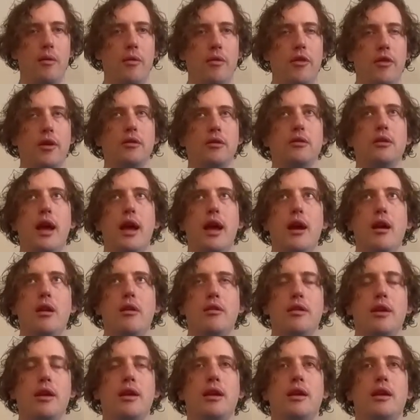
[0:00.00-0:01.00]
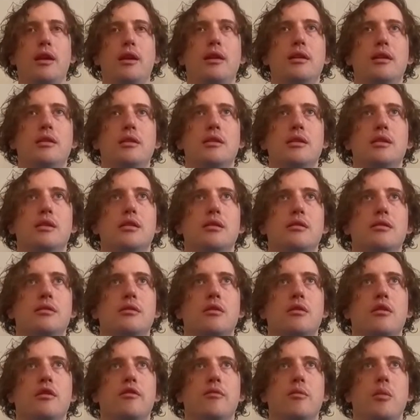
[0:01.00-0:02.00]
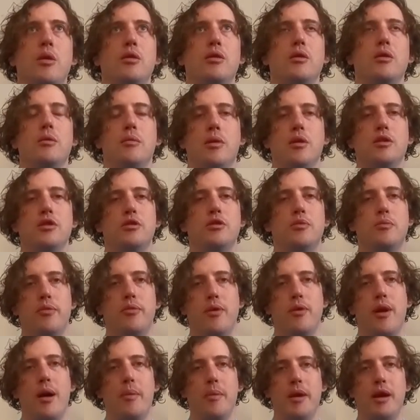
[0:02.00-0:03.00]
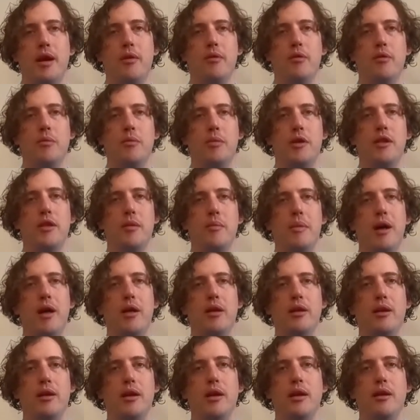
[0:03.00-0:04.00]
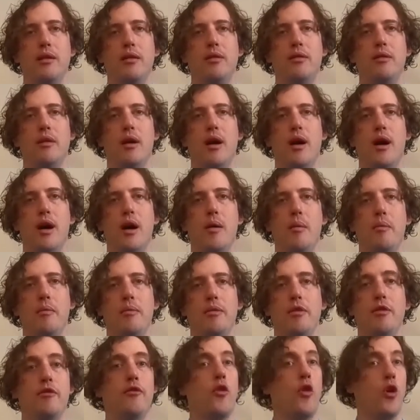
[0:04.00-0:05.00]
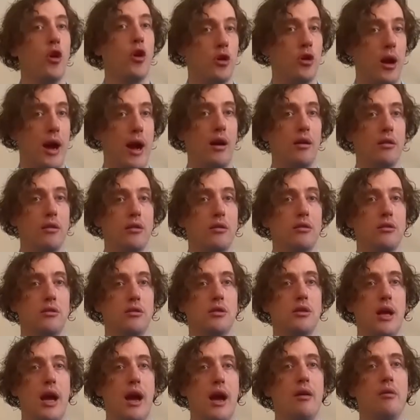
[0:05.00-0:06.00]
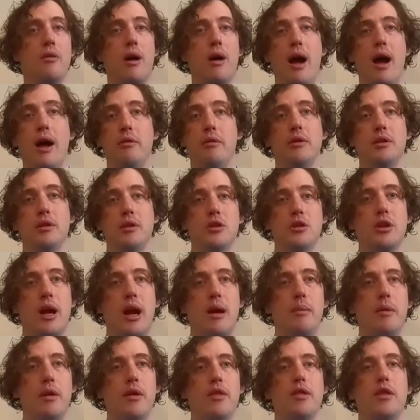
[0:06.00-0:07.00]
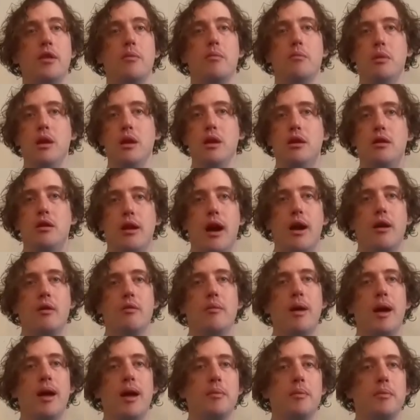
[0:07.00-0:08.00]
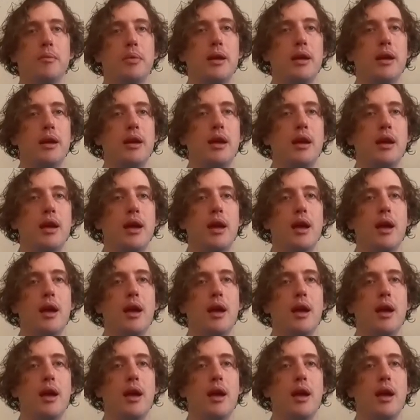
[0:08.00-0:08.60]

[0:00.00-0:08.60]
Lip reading: layer that is sort of most prominent would be the melody. The foreground is how I would describe it. The midground might be,